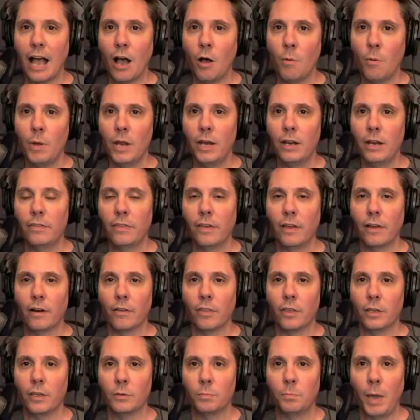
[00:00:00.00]
How many are
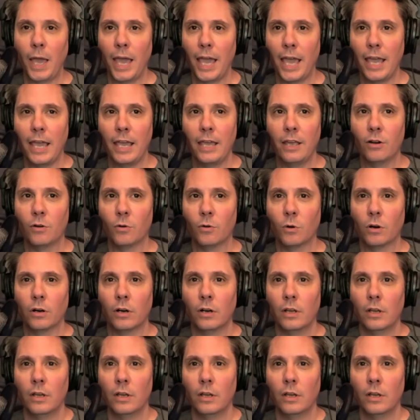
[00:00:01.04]
these paid or